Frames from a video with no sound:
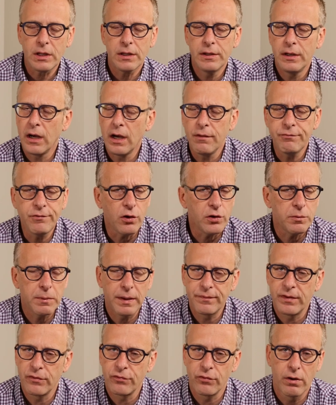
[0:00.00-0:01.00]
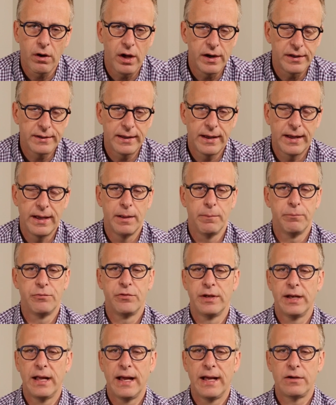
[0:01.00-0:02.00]
Now, I've talked about this a lot of
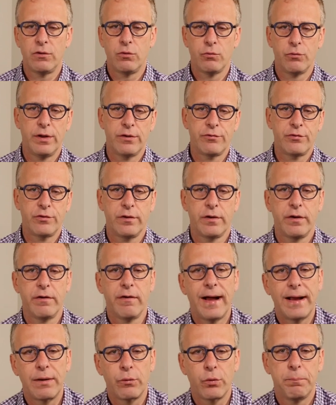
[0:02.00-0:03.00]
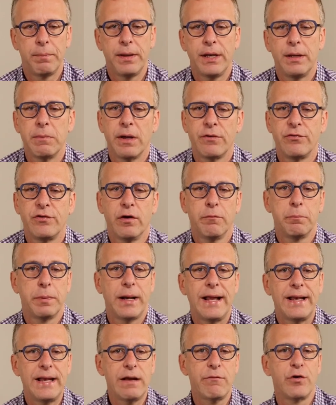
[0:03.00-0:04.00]
times, and I don't necessarily like repeating myself,
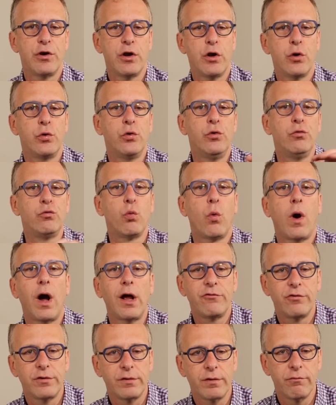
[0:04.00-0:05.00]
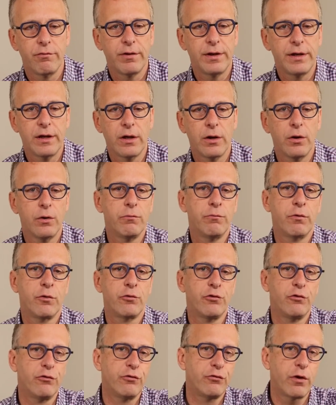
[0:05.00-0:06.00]
but I never know who's watching the video
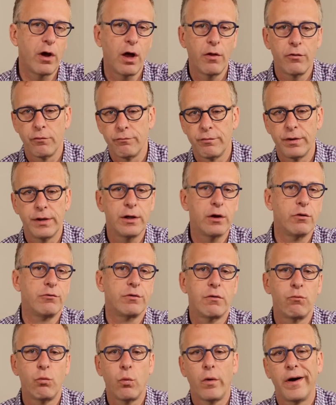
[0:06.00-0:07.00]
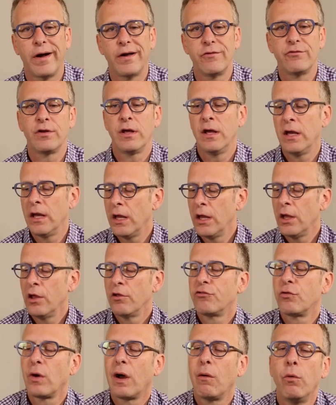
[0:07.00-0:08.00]
versus other videos I've watched.
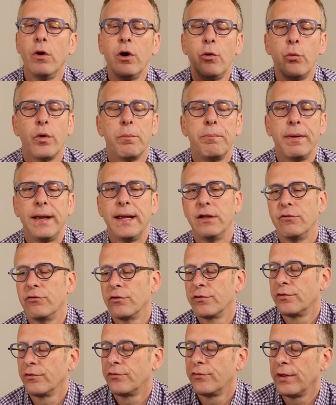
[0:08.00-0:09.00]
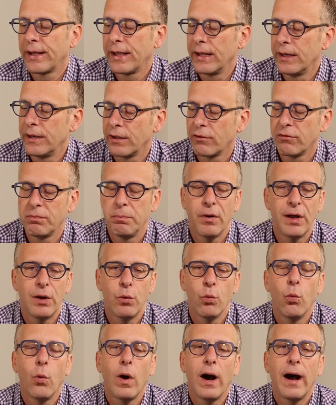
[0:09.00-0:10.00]
So I want to repeat just a second and
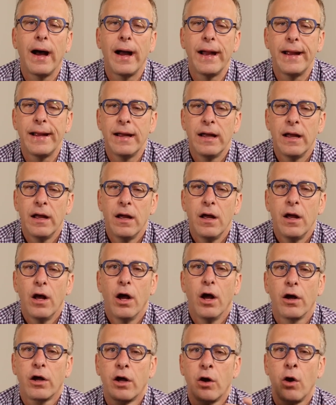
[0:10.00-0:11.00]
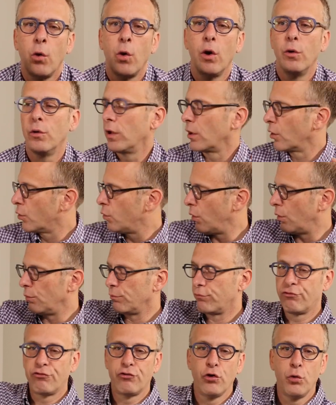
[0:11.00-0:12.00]
explain why a
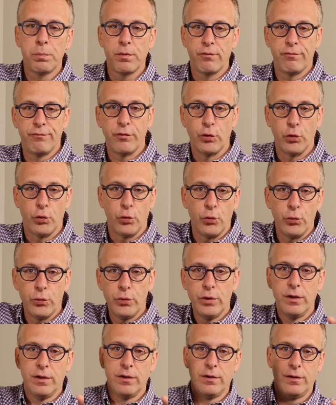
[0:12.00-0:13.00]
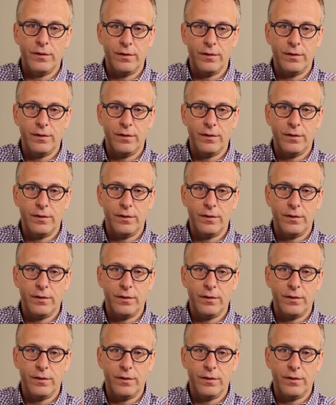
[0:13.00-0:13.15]
quote-unquote superfood